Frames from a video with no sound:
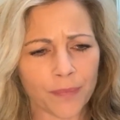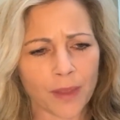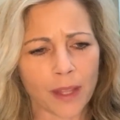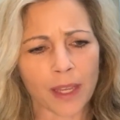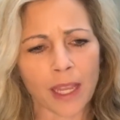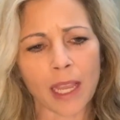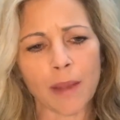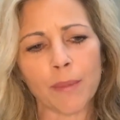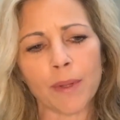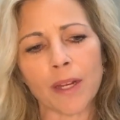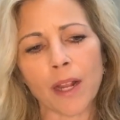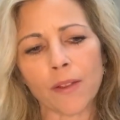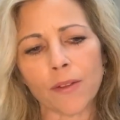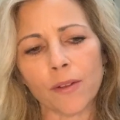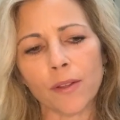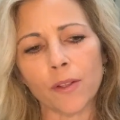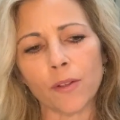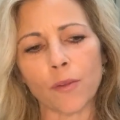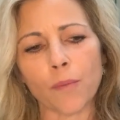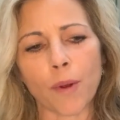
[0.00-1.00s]
came another
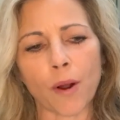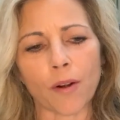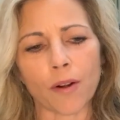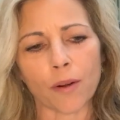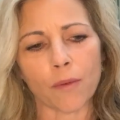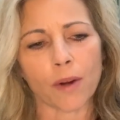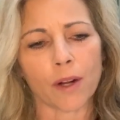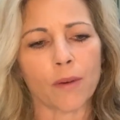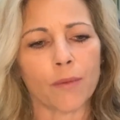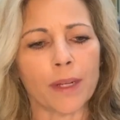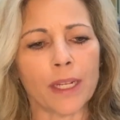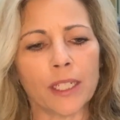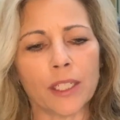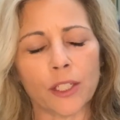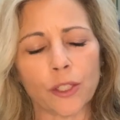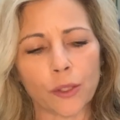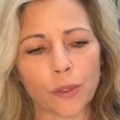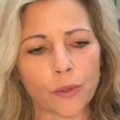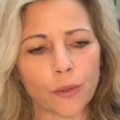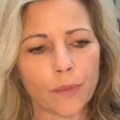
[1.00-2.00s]
little part I want to read
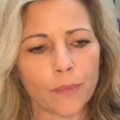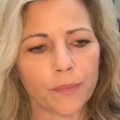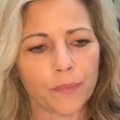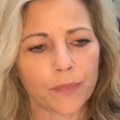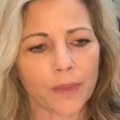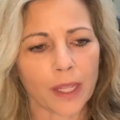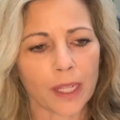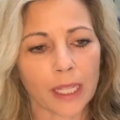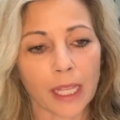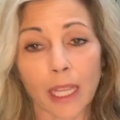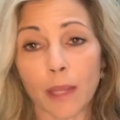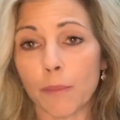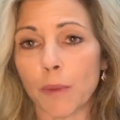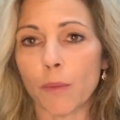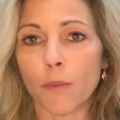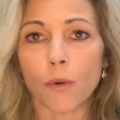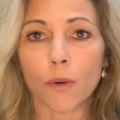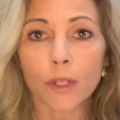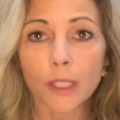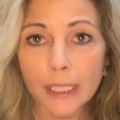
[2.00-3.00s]
to you. And again, we
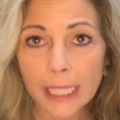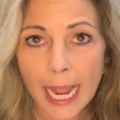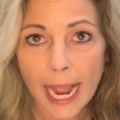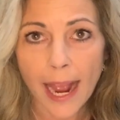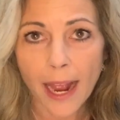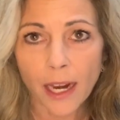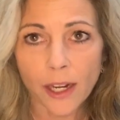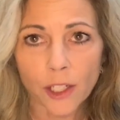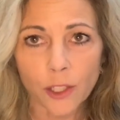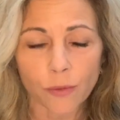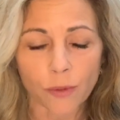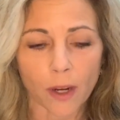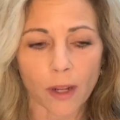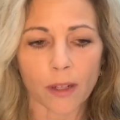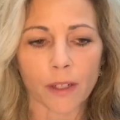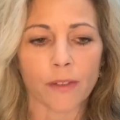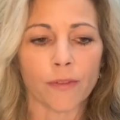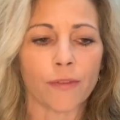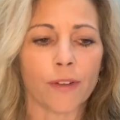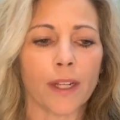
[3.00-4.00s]
won't attach, we're not
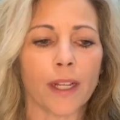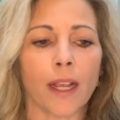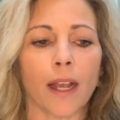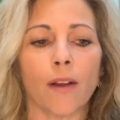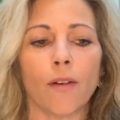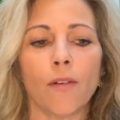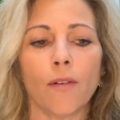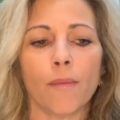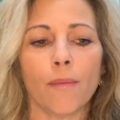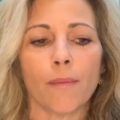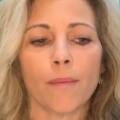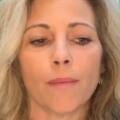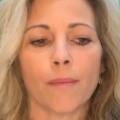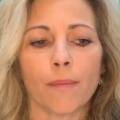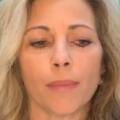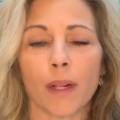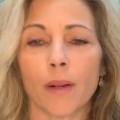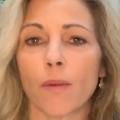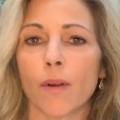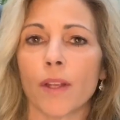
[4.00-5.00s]
going to freak out,
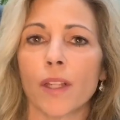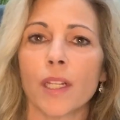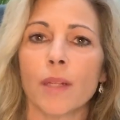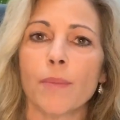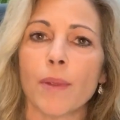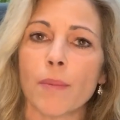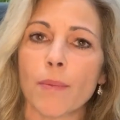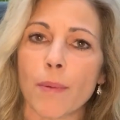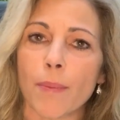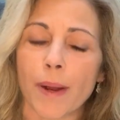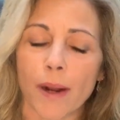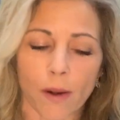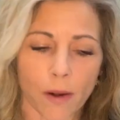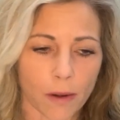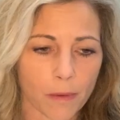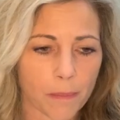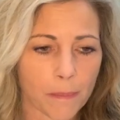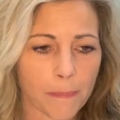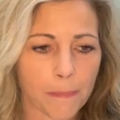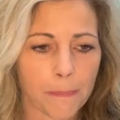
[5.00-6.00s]
but I want you to be prepared.
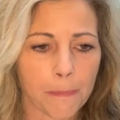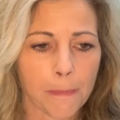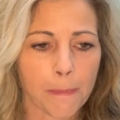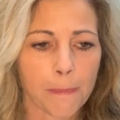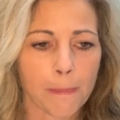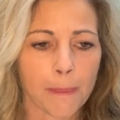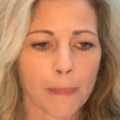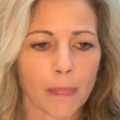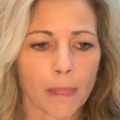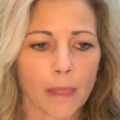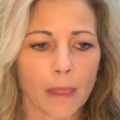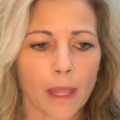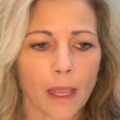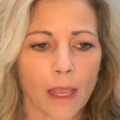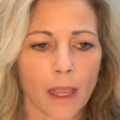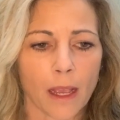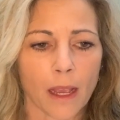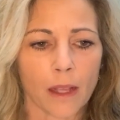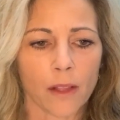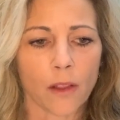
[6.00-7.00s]

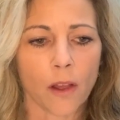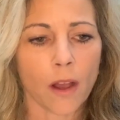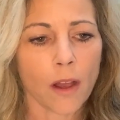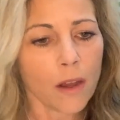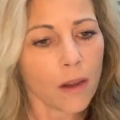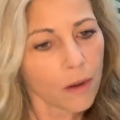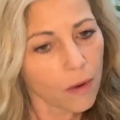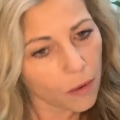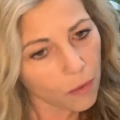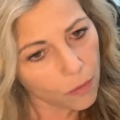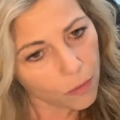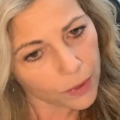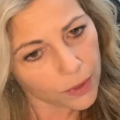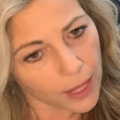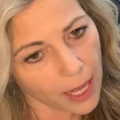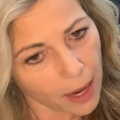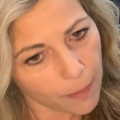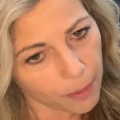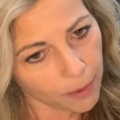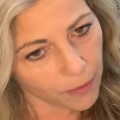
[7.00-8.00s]
Along with
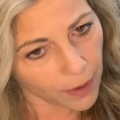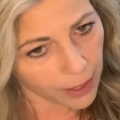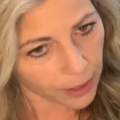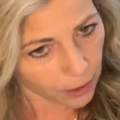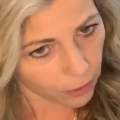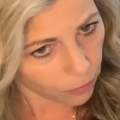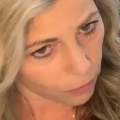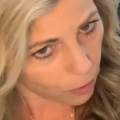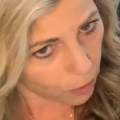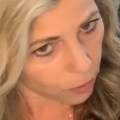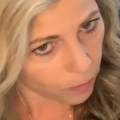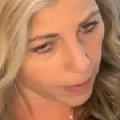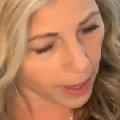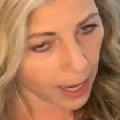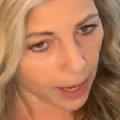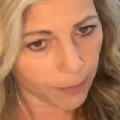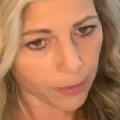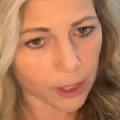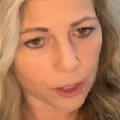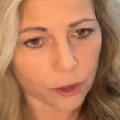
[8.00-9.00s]
that provided
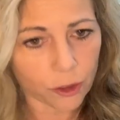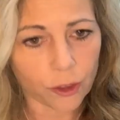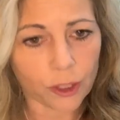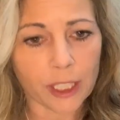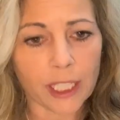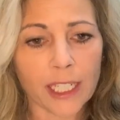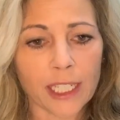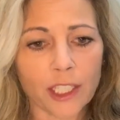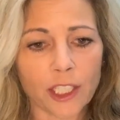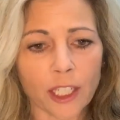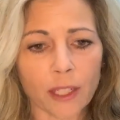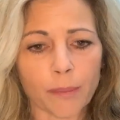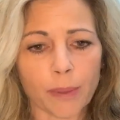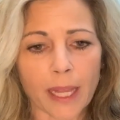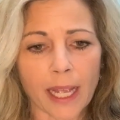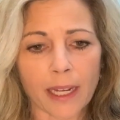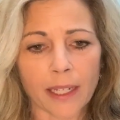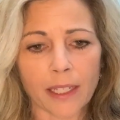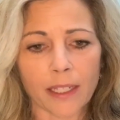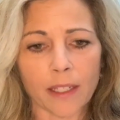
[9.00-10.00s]
roadmap, the Strategic
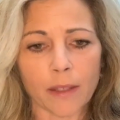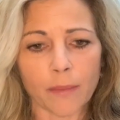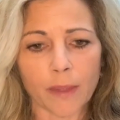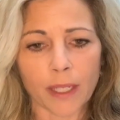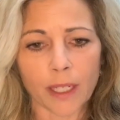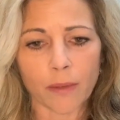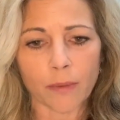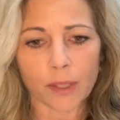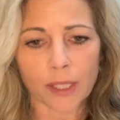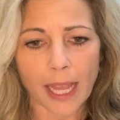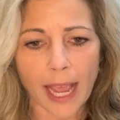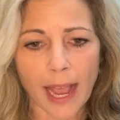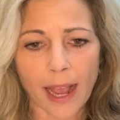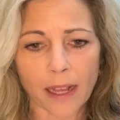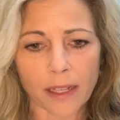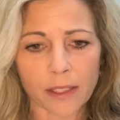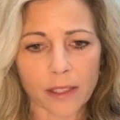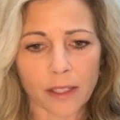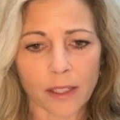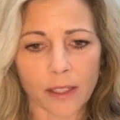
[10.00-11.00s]
Planning Committee was
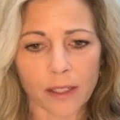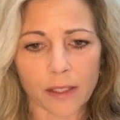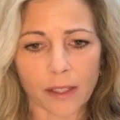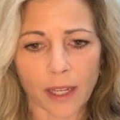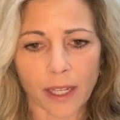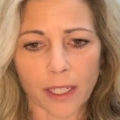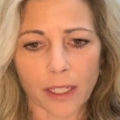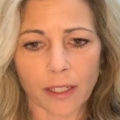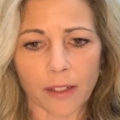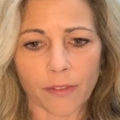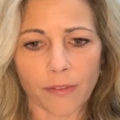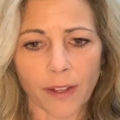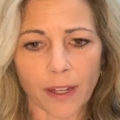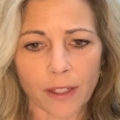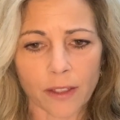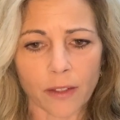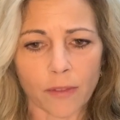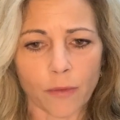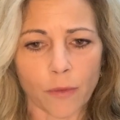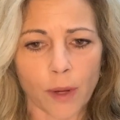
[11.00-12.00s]
asked to design an
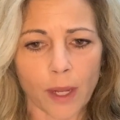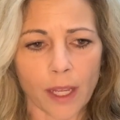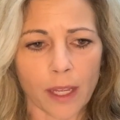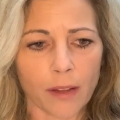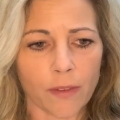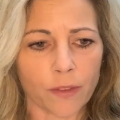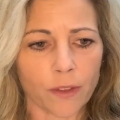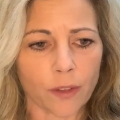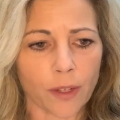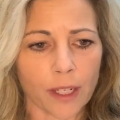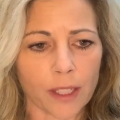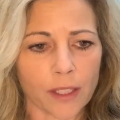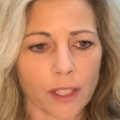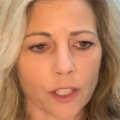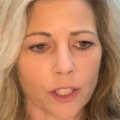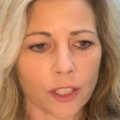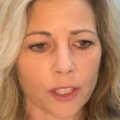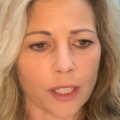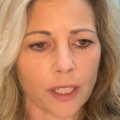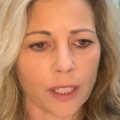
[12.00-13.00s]
effective way of
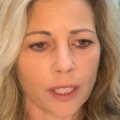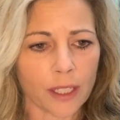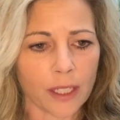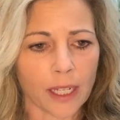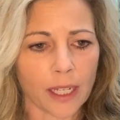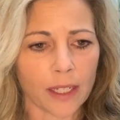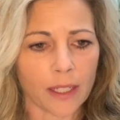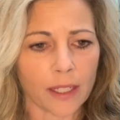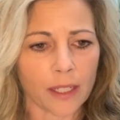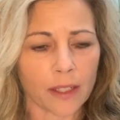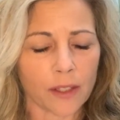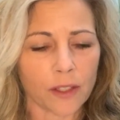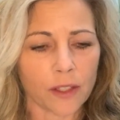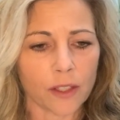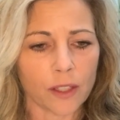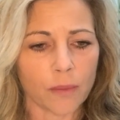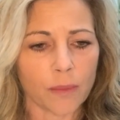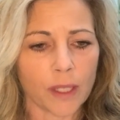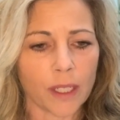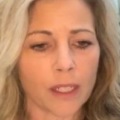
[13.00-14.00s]
transitioning Canadians
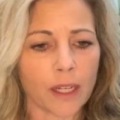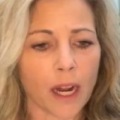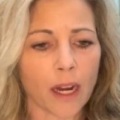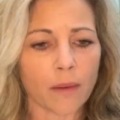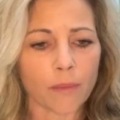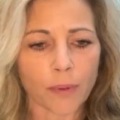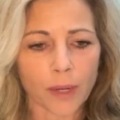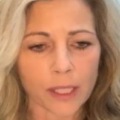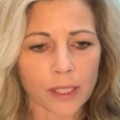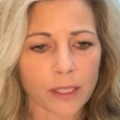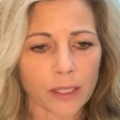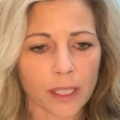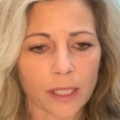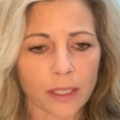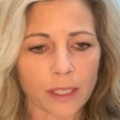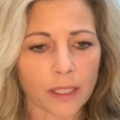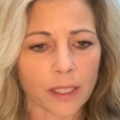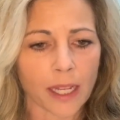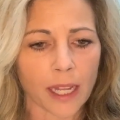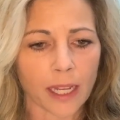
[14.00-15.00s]
to meet an
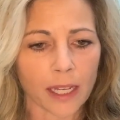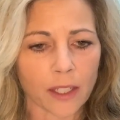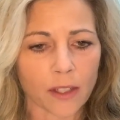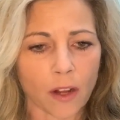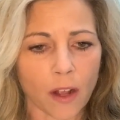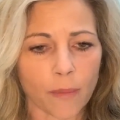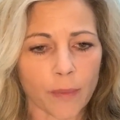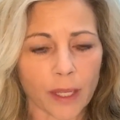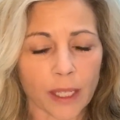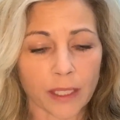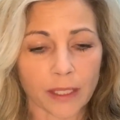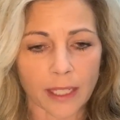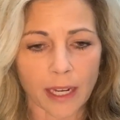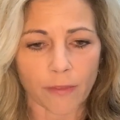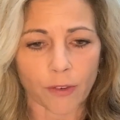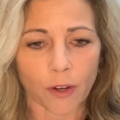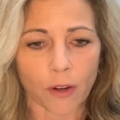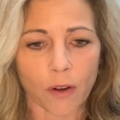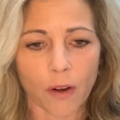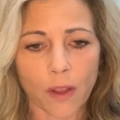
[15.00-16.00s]
unprecedented economic
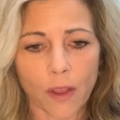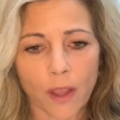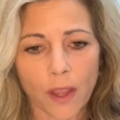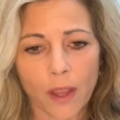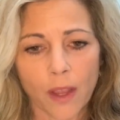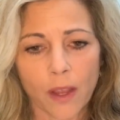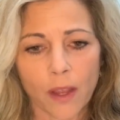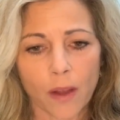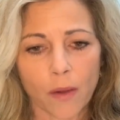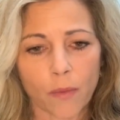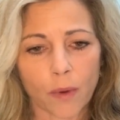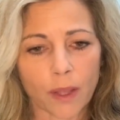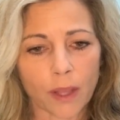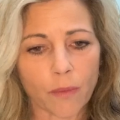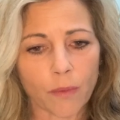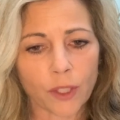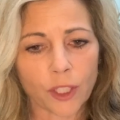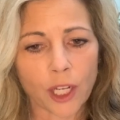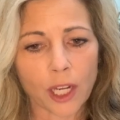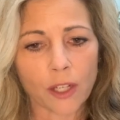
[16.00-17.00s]
endeavour, one that
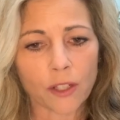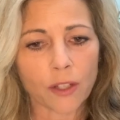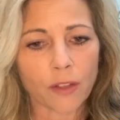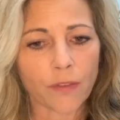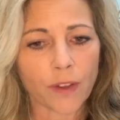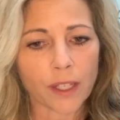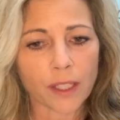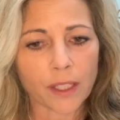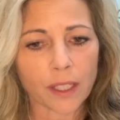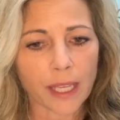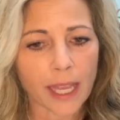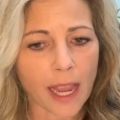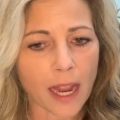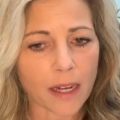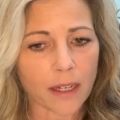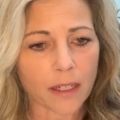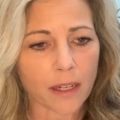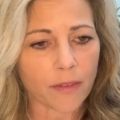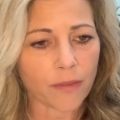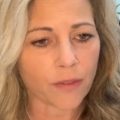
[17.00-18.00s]
would change the face of
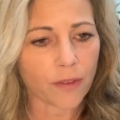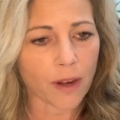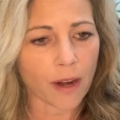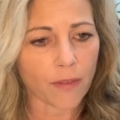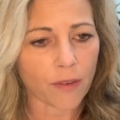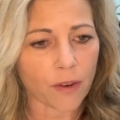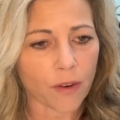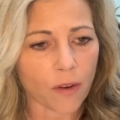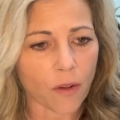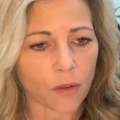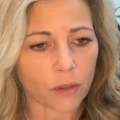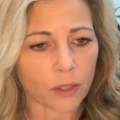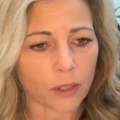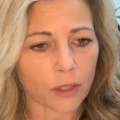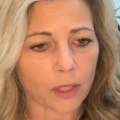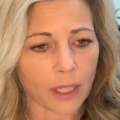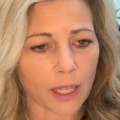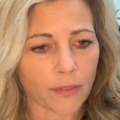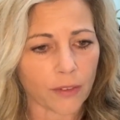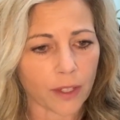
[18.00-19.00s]
Canada forever, alter
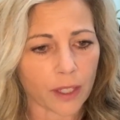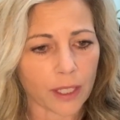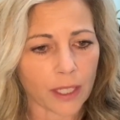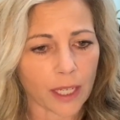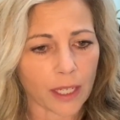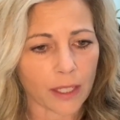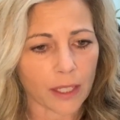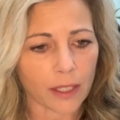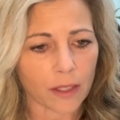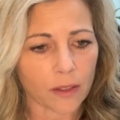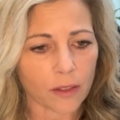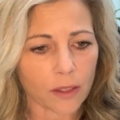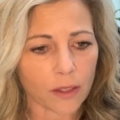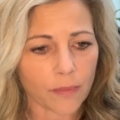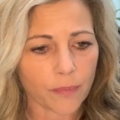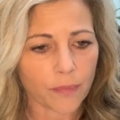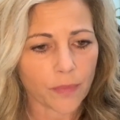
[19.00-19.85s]
the life of Canadians.